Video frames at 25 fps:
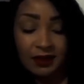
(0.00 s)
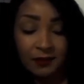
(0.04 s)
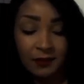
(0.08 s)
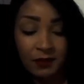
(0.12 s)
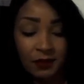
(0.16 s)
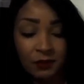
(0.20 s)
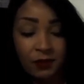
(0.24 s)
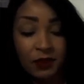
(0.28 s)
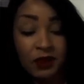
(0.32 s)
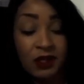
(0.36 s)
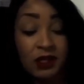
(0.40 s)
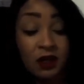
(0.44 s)
I
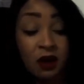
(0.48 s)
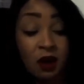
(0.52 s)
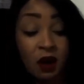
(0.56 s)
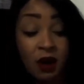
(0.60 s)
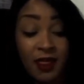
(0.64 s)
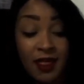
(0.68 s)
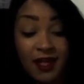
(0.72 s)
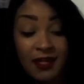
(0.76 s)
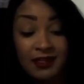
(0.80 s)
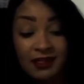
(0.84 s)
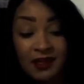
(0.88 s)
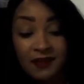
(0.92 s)
mean, we did all
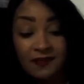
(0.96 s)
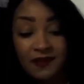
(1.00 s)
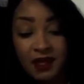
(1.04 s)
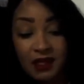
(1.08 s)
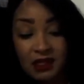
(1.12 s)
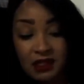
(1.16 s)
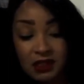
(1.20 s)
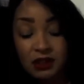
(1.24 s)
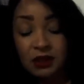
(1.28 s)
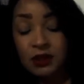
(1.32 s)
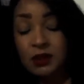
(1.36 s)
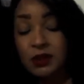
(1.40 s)
that stuff that I
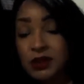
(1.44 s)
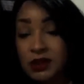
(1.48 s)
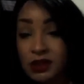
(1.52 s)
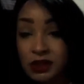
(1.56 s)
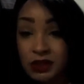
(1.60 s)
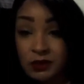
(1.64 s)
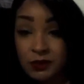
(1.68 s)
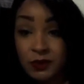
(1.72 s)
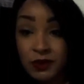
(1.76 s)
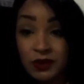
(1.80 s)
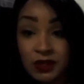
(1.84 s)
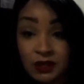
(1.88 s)
just told
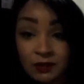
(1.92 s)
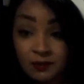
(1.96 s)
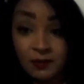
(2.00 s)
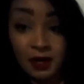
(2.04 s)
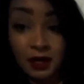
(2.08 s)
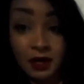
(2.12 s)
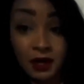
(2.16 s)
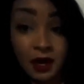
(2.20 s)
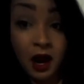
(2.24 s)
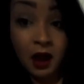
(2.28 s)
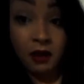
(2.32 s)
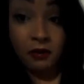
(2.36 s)
you within a
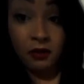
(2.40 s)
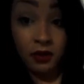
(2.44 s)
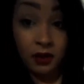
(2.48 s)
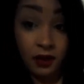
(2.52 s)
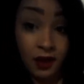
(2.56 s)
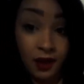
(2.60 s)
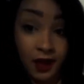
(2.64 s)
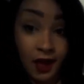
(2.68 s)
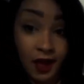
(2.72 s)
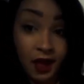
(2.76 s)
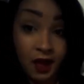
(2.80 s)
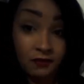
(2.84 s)
matter of hour and
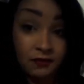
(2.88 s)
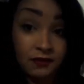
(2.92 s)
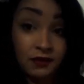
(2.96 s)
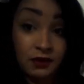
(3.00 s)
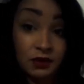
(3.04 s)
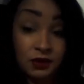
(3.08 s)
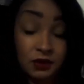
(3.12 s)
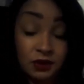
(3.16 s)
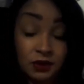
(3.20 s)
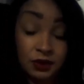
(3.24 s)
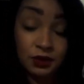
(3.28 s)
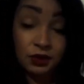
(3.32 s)
a half
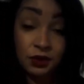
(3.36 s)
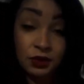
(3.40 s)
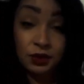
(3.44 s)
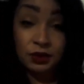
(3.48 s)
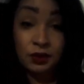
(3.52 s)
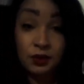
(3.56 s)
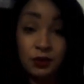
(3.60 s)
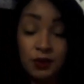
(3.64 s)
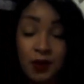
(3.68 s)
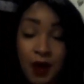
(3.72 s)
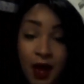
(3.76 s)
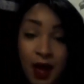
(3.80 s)
to
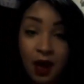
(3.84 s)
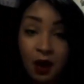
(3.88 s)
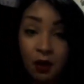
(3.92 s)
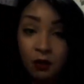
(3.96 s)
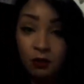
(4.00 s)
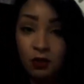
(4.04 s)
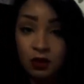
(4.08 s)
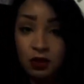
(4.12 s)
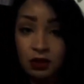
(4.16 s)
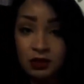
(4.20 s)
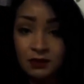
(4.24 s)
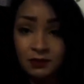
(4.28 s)
two
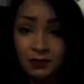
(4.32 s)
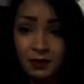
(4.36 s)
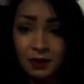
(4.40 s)
hours,